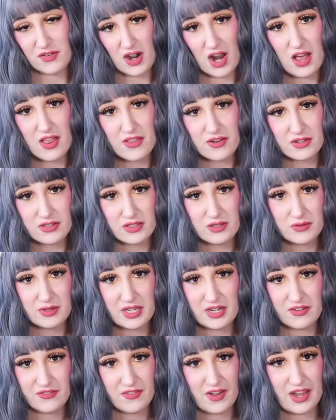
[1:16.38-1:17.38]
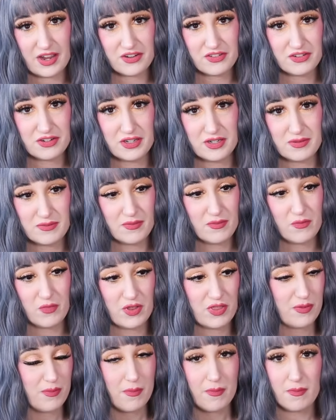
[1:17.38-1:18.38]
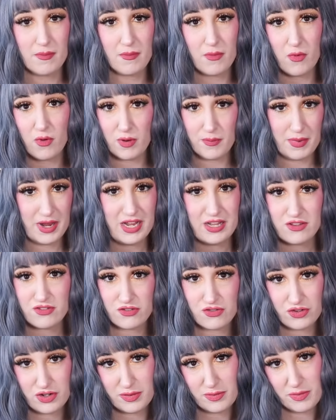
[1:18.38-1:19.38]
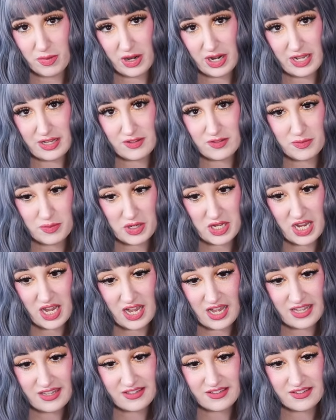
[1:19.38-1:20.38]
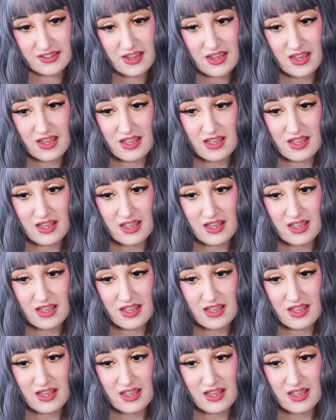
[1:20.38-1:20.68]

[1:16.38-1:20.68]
for other Lolita fashion with more mainstream brands because